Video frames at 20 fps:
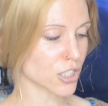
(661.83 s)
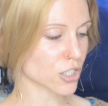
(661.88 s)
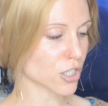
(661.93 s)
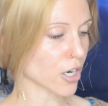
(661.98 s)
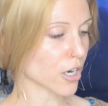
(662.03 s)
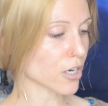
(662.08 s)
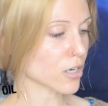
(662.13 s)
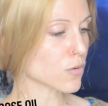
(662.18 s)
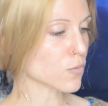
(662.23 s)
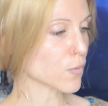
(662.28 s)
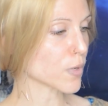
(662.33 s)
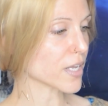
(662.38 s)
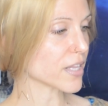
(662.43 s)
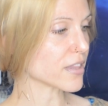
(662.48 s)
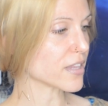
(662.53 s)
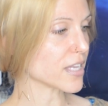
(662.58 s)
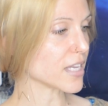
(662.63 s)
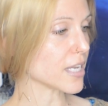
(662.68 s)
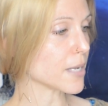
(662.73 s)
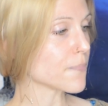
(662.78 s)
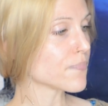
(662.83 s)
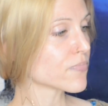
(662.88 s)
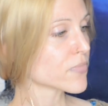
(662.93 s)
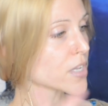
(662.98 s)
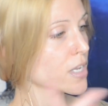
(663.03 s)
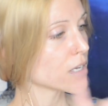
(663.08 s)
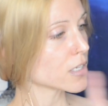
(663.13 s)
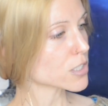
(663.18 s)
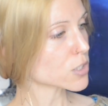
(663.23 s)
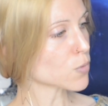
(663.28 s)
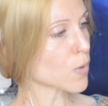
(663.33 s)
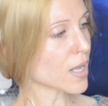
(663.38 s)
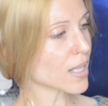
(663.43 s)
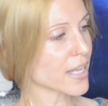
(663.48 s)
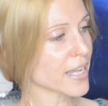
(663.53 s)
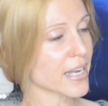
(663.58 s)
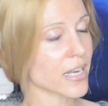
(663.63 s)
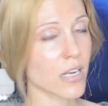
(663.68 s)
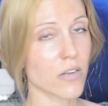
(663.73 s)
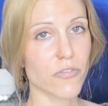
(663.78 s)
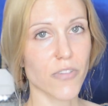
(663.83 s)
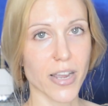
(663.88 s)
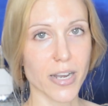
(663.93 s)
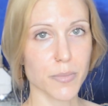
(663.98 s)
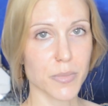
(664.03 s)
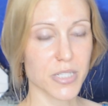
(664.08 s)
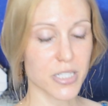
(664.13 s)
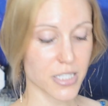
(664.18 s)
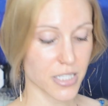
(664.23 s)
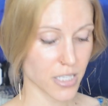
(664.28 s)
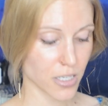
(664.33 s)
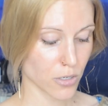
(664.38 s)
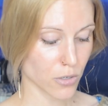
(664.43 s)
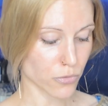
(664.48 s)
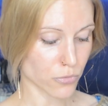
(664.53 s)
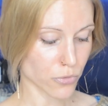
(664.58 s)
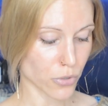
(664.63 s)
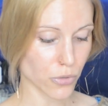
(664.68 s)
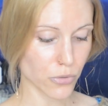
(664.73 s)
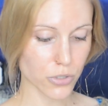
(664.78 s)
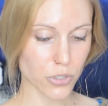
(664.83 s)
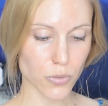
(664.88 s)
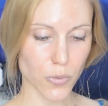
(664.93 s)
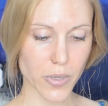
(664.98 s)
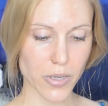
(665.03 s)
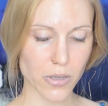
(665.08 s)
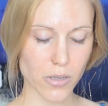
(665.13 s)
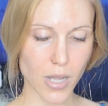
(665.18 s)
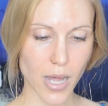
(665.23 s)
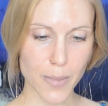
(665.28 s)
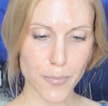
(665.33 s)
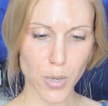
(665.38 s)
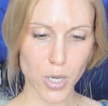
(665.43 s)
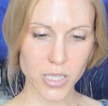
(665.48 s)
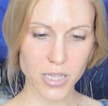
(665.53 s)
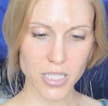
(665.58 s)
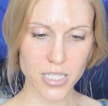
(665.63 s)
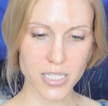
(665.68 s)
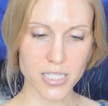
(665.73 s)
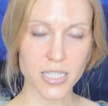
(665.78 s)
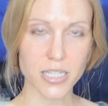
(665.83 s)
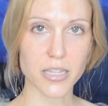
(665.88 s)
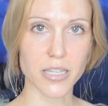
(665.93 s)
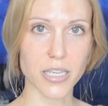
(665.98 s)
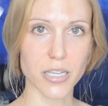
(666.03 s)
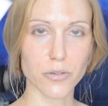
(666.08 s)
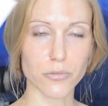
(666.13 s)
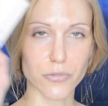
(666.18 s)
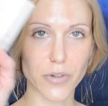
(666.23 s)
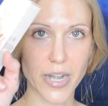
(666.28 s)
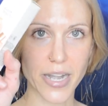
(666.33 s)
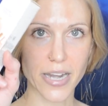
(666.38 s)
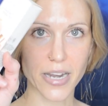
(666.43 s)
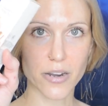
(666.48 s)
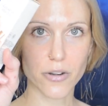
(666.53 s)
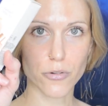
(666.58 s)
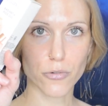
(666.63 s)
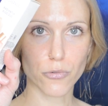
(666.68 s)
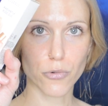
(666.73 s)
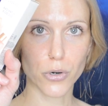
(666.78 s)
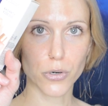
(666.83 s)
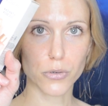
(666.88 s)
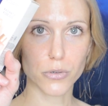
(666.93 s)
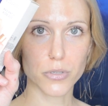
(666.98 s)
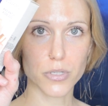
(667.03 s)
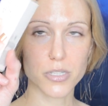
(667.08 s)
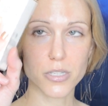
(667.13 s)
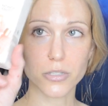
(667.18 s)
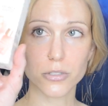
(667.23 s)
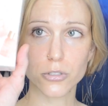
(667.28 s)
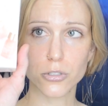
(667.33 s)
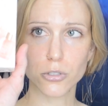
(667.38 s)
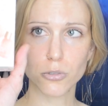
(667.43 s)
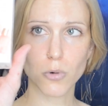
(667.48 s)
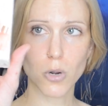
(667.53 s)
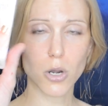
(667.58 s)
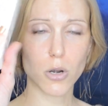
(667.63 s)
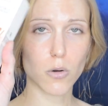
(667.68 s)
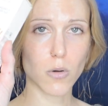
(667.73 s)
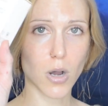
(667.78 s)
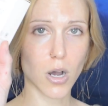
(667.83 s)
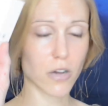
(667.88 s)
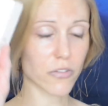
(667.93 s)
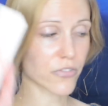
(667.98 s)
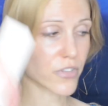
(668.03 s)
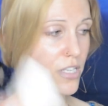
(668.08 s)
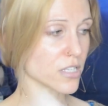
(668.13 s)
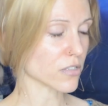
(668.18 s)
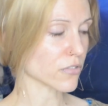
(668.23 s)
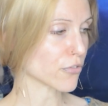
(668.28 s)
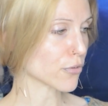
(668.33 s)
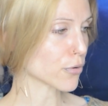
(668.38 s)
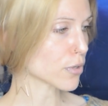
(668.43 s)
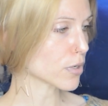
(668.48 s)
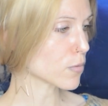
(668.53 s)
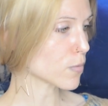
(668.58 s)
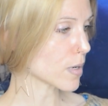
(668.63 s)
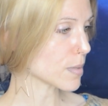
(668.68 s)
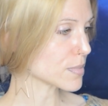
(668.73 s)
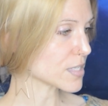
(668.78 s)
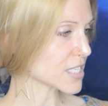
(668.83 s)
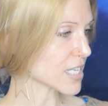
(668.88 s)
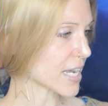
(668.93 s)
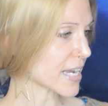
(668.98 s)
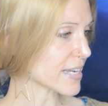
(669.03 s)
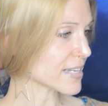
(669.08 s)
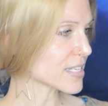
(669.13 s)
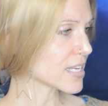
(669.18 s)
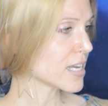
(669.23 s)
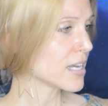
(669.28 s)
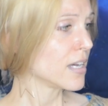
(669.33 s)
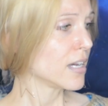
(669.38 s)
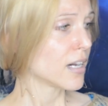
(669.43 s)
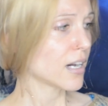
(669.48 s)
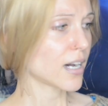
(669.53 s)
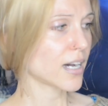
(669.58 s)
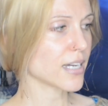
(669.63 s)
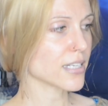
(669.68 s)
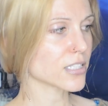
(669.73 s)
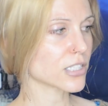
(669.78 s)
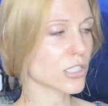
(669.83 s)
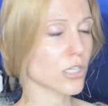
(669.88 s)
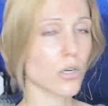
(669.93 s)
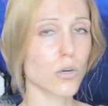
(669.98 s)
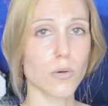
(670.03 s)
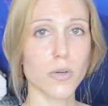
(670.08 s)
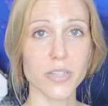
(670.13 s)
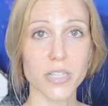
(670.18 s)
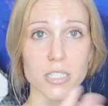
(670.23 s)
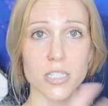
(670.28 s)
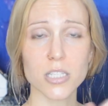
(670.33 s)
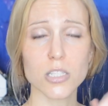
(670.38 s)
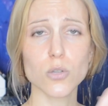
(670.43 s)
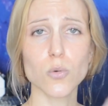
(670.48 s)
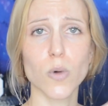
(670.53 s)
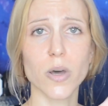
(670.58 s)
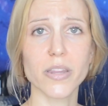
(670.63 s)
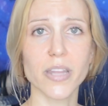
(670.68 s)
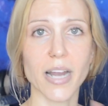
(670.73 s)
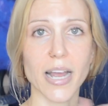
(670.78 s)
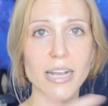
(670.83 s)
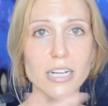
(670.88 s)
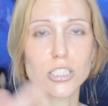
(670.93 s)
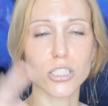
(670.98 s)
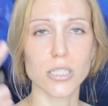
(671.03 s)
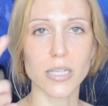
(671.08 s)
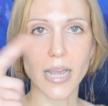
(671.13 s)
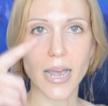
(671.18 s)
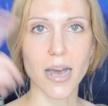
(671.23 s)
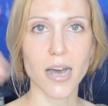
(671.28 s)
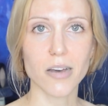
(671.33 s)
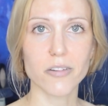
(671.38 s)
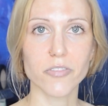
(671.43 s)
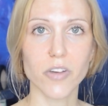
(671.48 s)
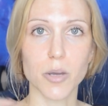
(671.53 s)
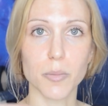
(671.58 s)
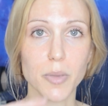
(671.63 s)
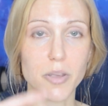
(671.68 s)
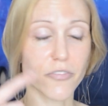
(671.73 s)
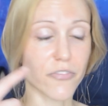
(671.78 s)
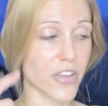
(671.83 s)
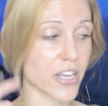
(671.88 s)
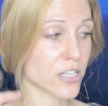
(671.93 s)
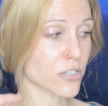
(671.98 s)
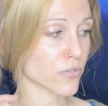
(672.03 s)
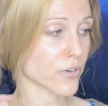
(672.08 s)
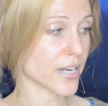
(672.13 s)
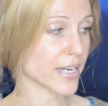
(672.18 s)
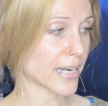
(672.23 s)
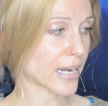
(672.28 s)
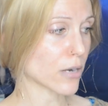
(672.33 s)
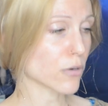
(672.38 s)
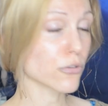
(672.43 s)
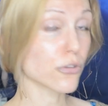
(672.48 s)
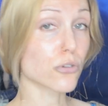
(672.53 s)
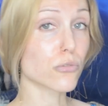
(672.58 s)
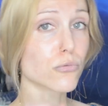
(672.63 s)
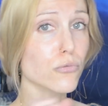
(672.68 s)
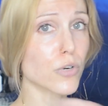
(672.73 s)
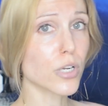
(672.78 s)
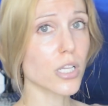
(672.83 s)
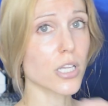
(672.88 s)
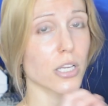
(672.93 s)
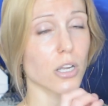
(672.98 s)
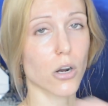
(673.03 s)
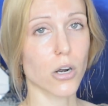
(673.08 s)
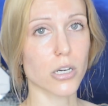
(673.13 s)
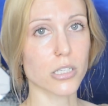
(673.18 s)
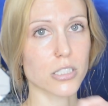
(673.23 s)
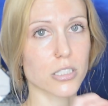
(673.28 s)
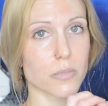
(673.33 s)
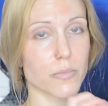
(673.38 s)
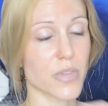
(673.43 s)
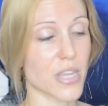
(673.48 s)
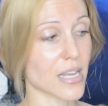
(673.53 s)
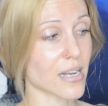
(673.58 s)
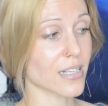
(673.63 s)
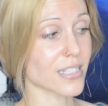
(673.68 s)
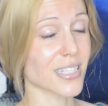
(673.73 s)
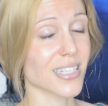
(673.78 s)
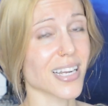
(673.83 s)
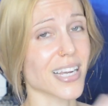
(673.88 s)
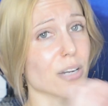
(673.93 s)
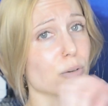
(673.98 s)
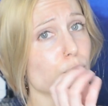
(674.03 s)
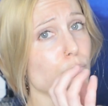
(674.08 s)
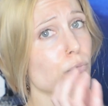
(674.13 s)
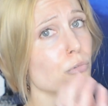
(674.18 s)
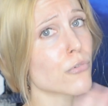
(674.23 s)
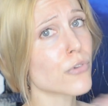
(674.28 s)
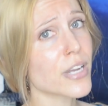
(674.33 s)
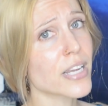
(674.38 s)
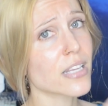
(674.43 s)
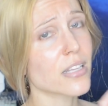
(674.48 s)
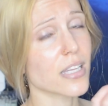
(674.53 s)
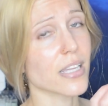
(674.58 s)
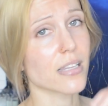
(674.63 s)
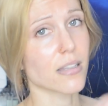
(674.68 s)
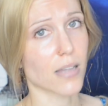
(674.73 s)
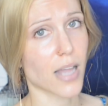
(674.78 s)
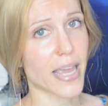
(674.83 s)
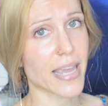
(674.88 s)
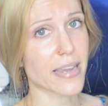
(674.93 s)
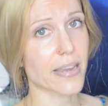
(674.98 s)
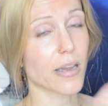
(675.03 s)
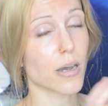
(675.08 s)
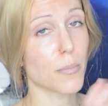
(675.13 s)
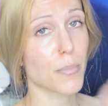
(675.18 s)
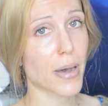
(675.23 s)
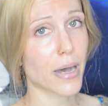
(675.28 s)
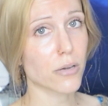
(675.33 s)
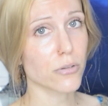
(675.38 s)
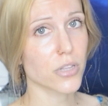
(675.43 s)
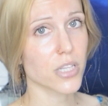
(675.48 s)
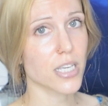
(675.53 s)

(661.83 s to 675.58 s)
start with the Squalane and Vitamin C Rose Oil. I bought this in the Radiant Rose Duo off the Sephora website. Uh, so this is the one that I actually have on my face right now. There really are some things that I really like about